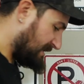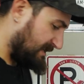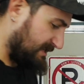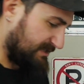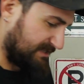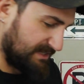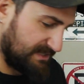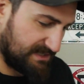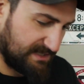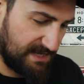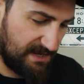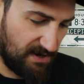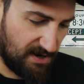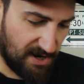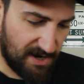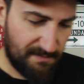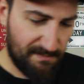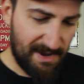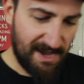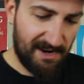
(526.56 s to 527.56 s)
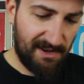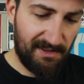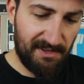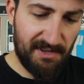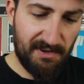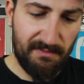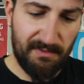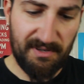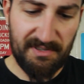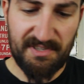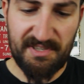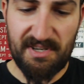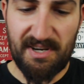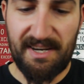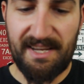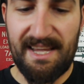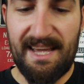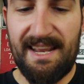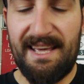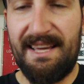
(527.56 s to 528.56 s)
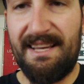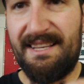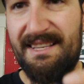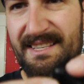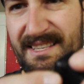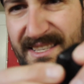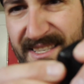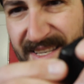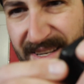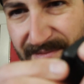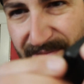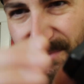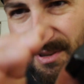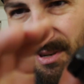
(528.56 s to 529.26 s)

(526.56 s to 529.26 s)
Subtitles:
Since they are metal, you will start getting some